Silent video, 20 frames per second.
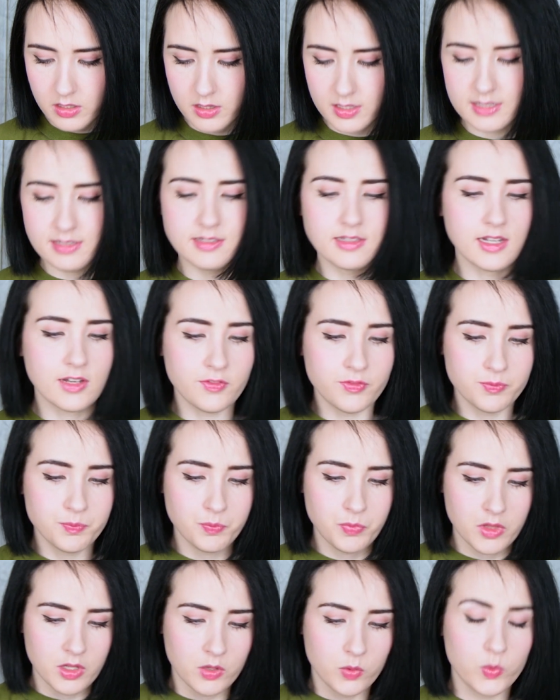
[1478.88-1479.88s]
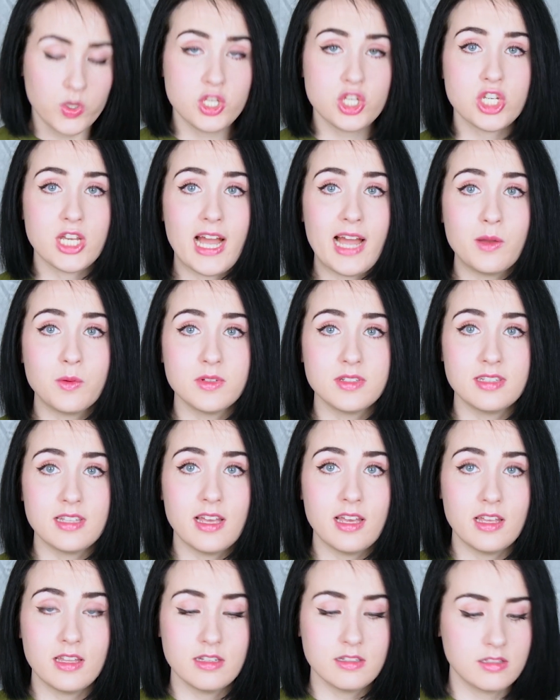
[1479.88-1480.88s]
this stuff, which I will
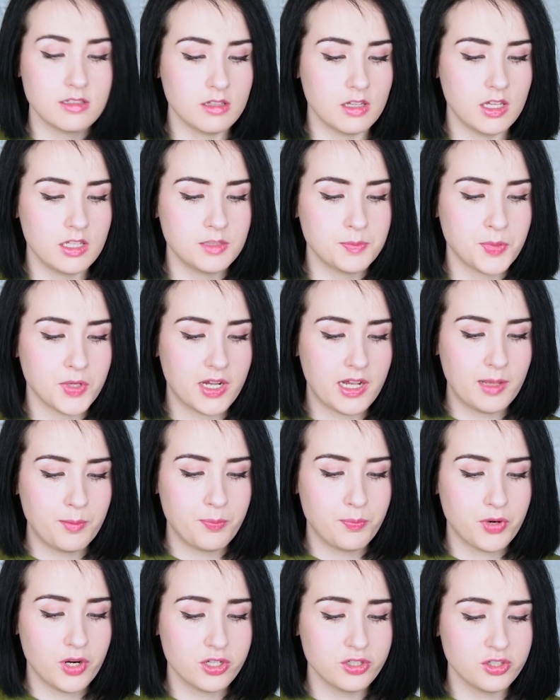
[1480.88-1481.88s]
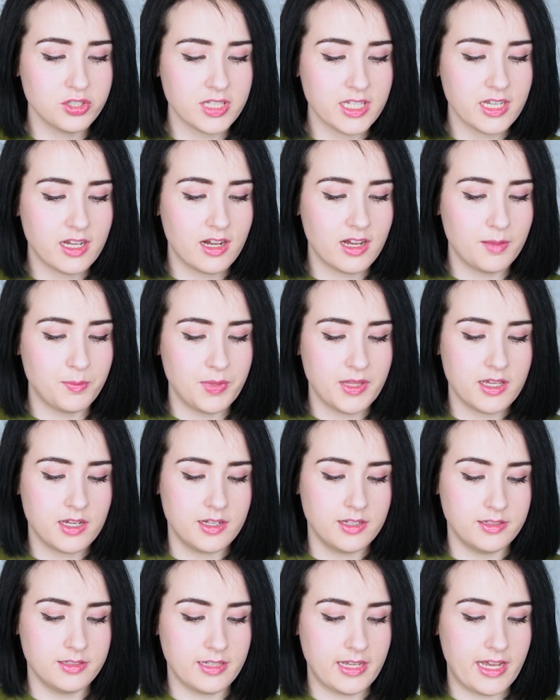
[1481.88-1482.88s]
say is I partially got
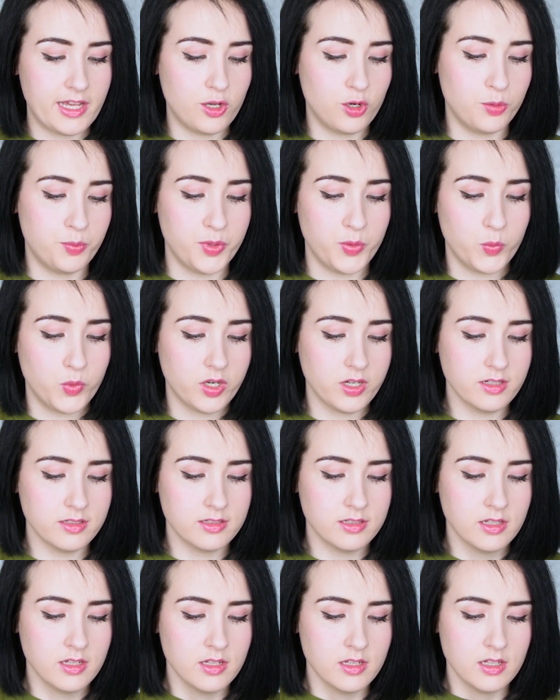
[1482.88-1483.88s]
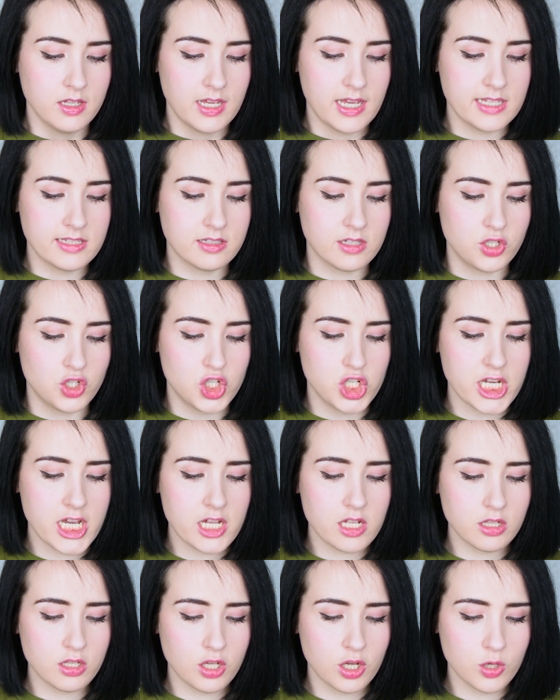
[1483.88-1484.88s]
because I hope it works. It's a
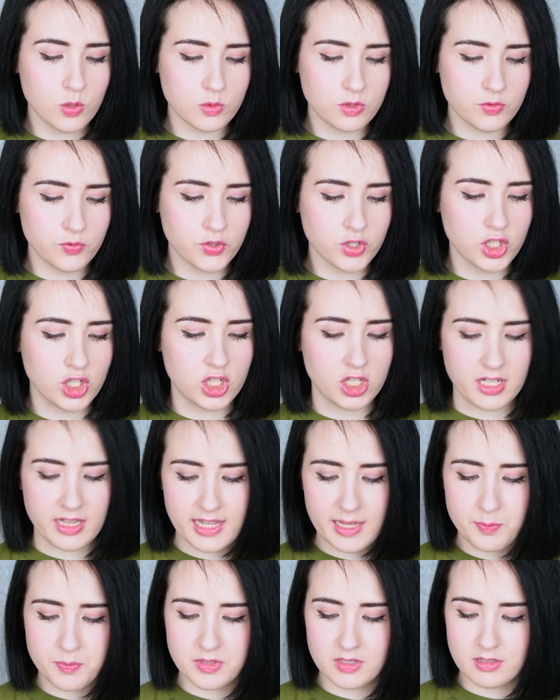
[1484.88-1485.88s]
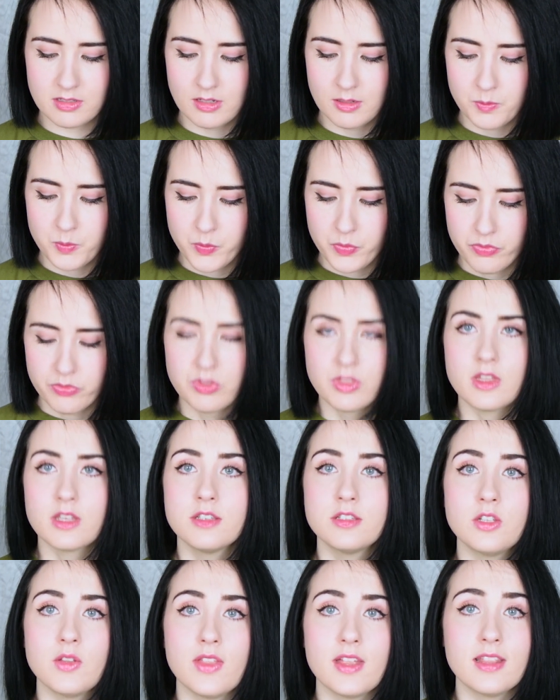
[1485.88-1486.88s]
gel coat for your lips
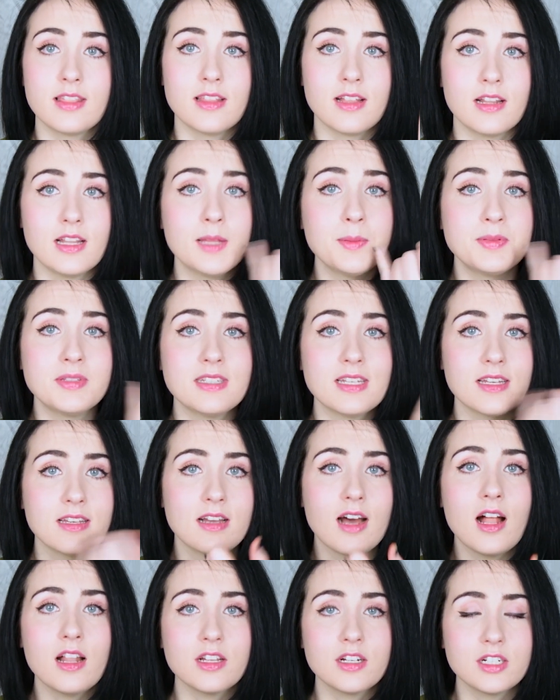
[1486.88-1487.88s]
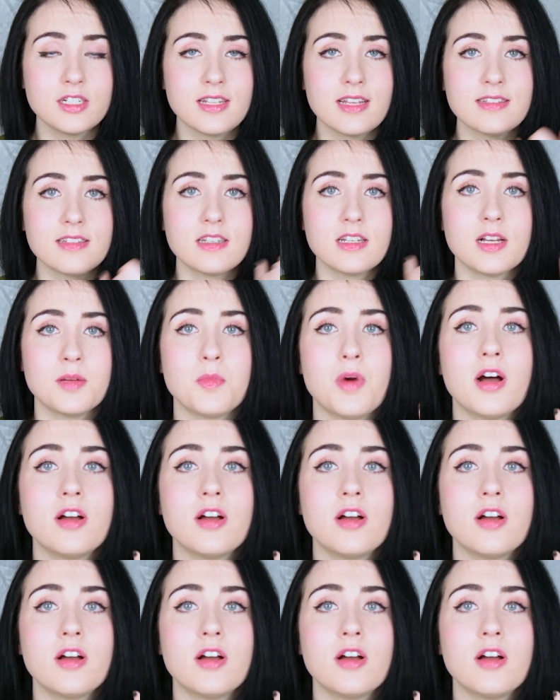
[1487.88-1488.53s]
so that the lipstick color doesn't come